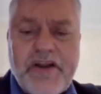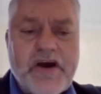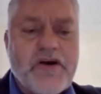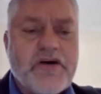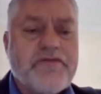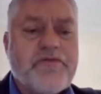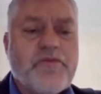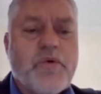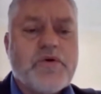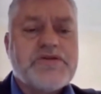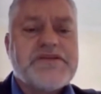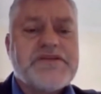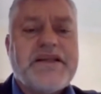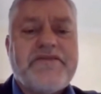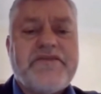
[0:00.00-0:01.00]
flow of
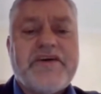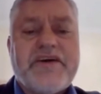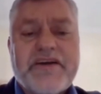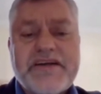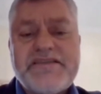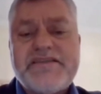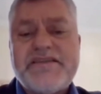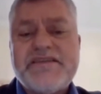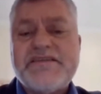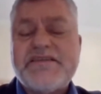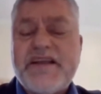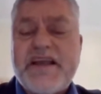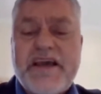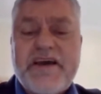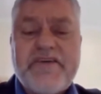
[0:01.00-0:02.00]
water, leaving residents in